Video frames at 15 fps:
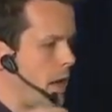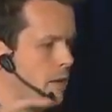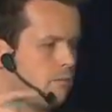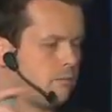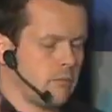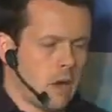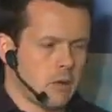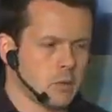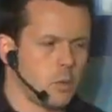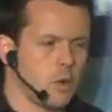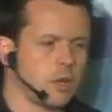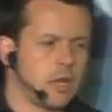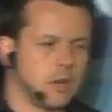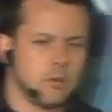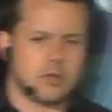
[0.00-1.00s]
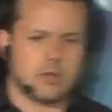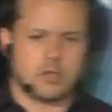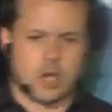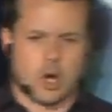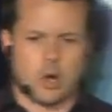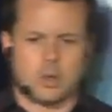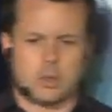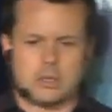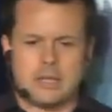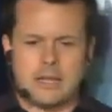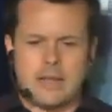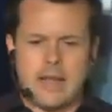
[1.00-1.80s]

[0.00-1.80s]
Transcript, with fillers: uh, I was working with Joel,